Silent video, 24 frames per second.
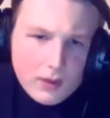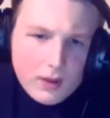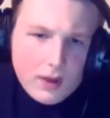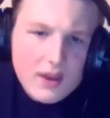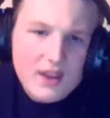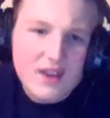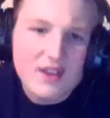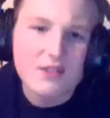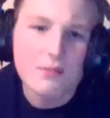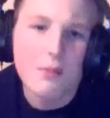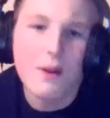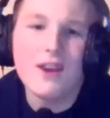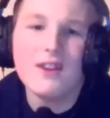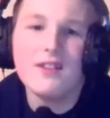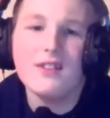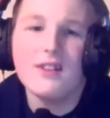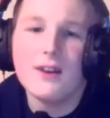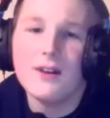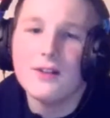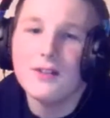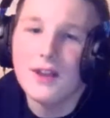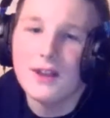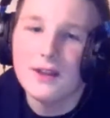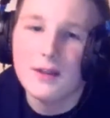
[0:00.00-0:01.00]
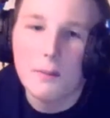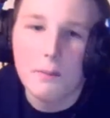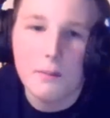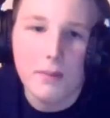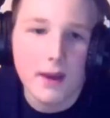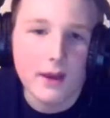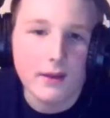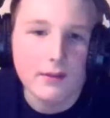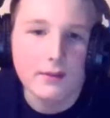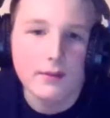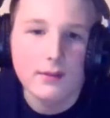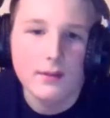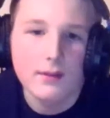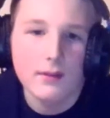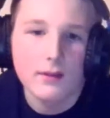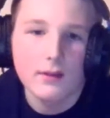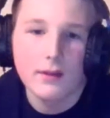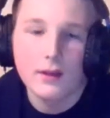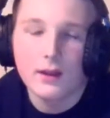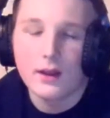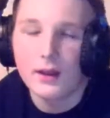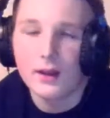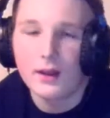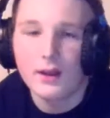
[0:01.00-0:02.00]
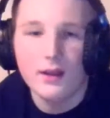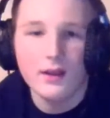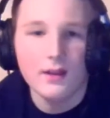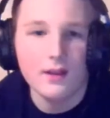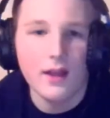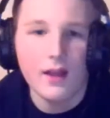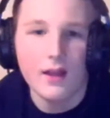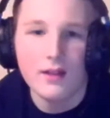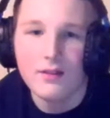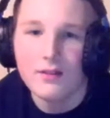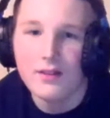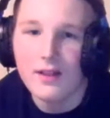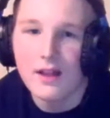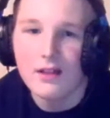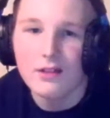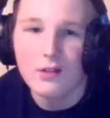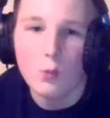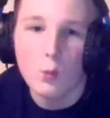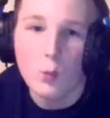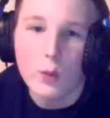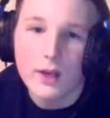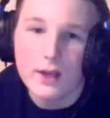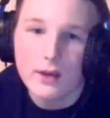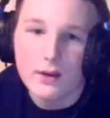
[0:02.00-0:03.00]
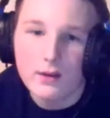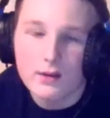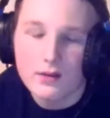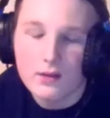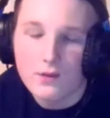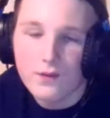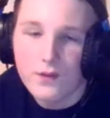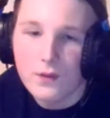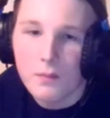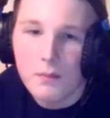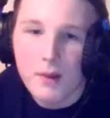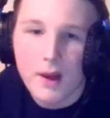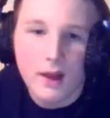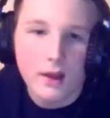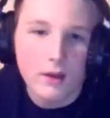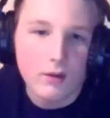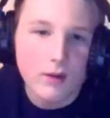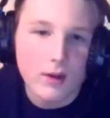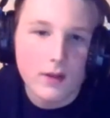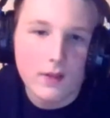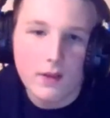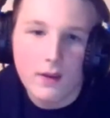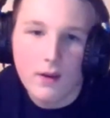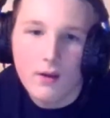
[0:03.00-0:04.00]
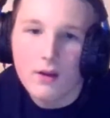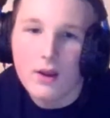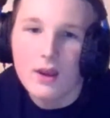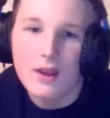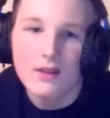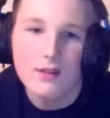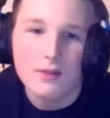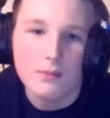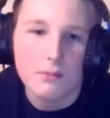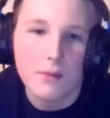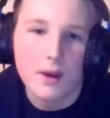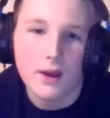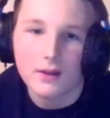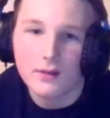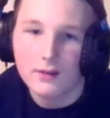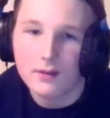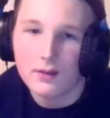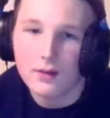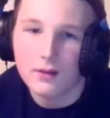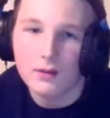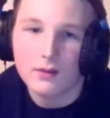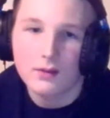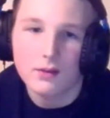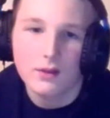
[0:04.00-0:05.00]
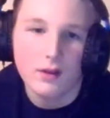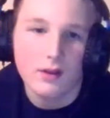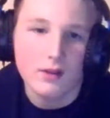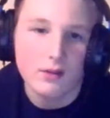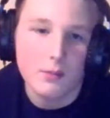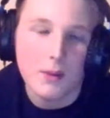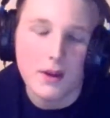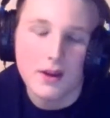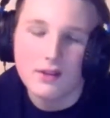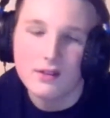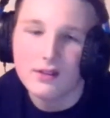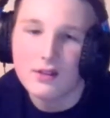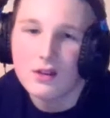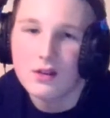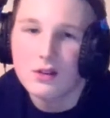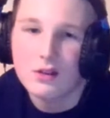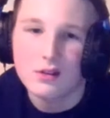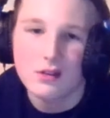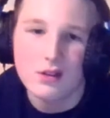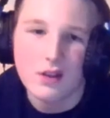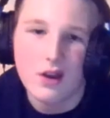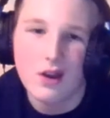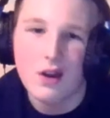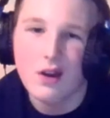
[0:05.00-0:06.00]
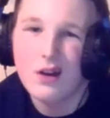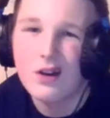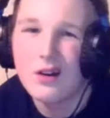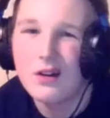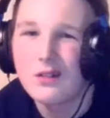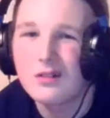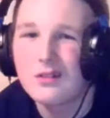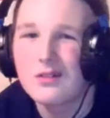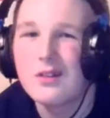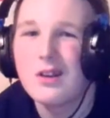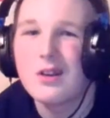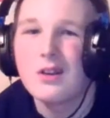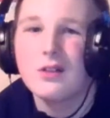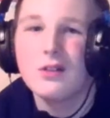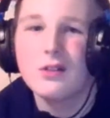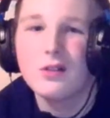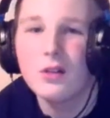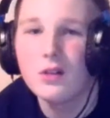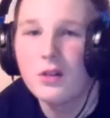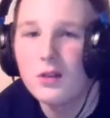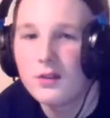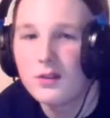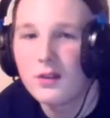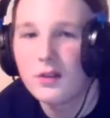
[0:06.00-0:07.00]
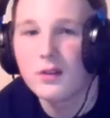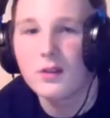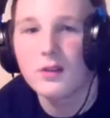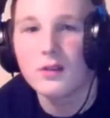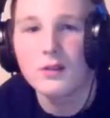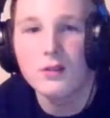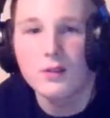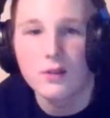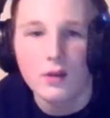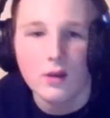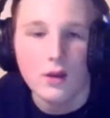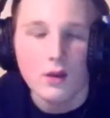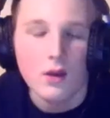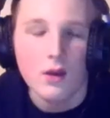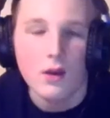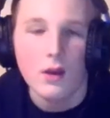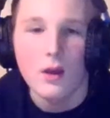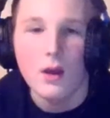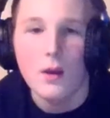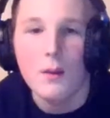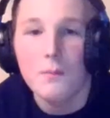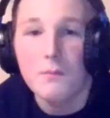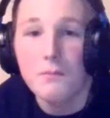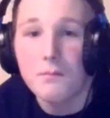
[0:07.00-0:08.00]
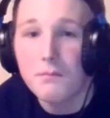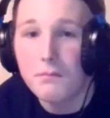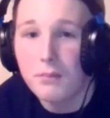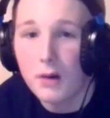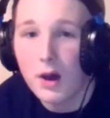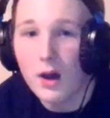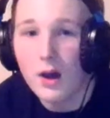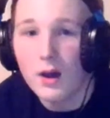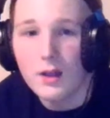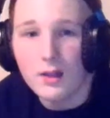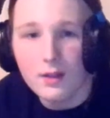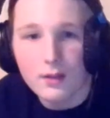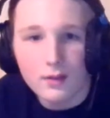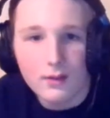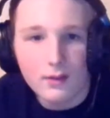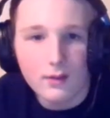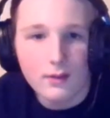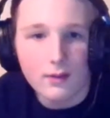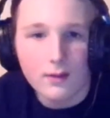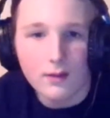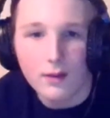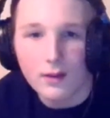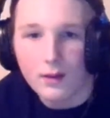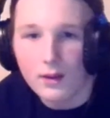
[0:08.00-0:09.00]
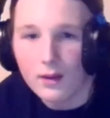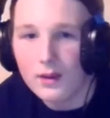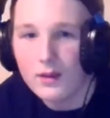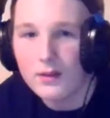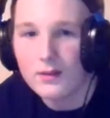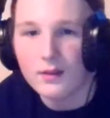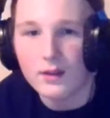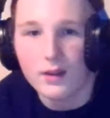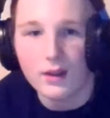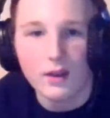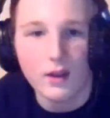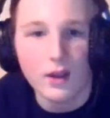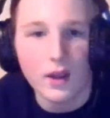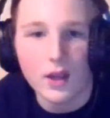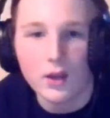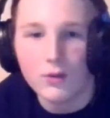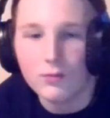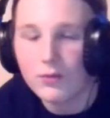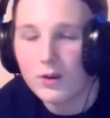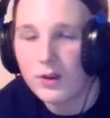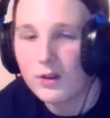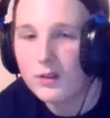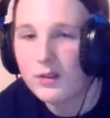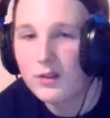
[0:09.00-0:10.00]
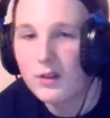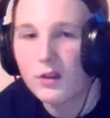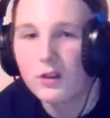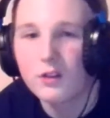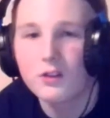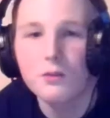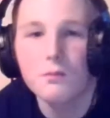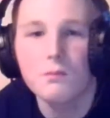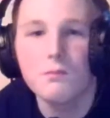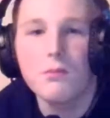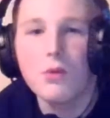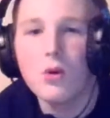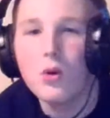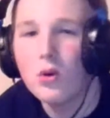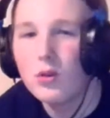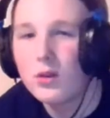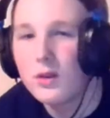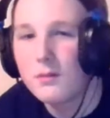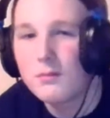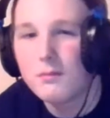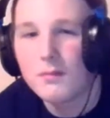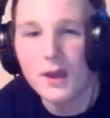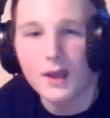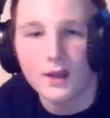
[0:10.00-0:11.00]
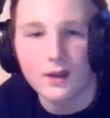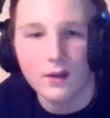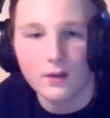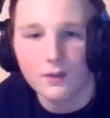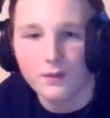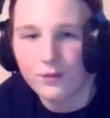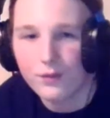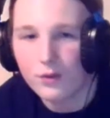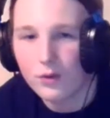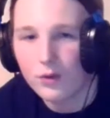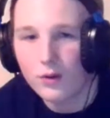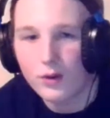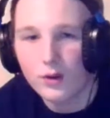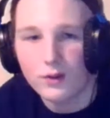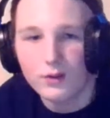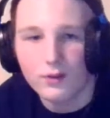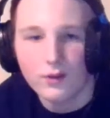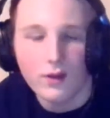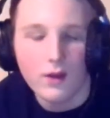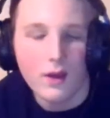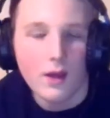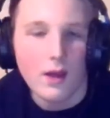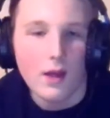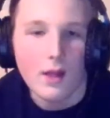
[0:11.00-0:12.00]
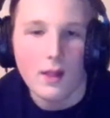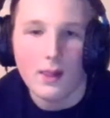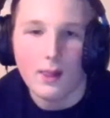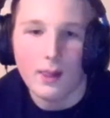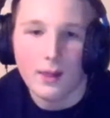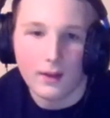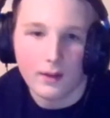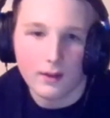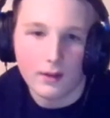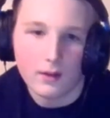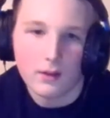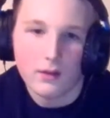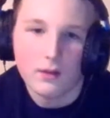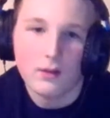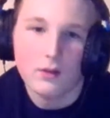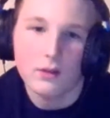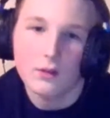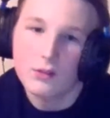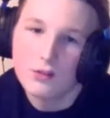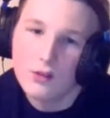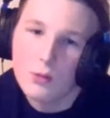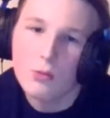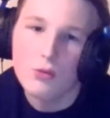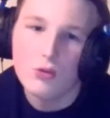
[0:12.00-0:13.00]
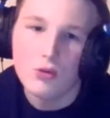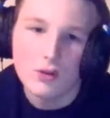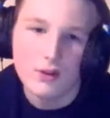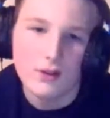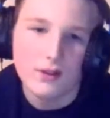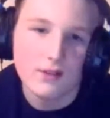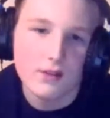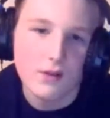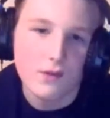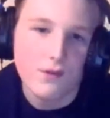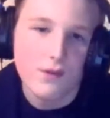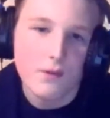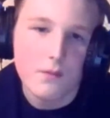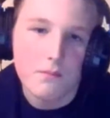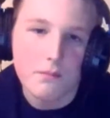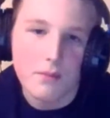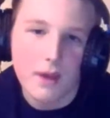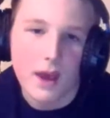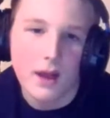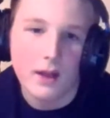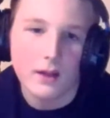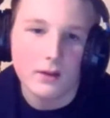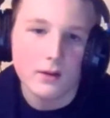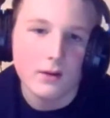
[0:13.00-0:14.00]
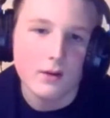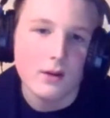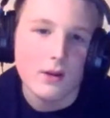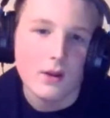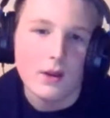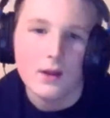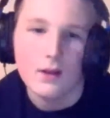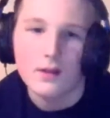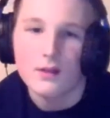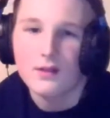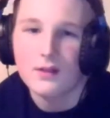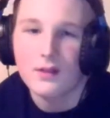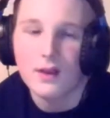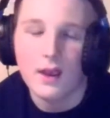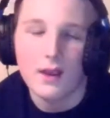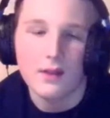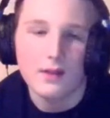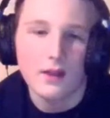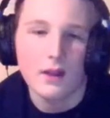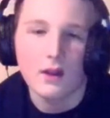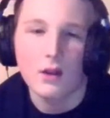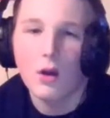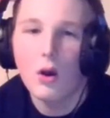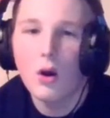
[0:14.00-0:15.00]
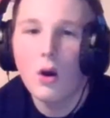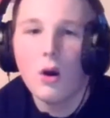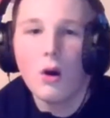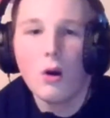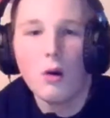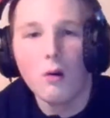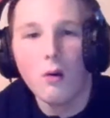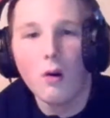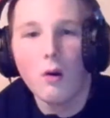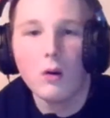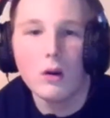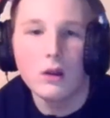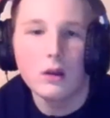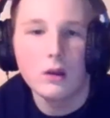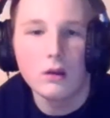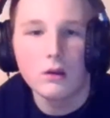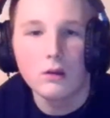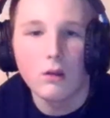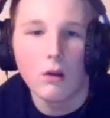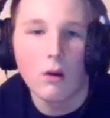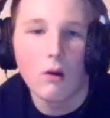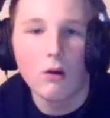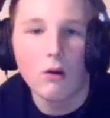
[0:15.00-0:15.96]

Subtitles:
His mic skills ain't the best. Like, that's the weakness of Finn Balor right there. His mic skills. His mic skills are not as good as others, but his in-ring skills more than make up for it. Like, some critics of Finn Balor say that all he could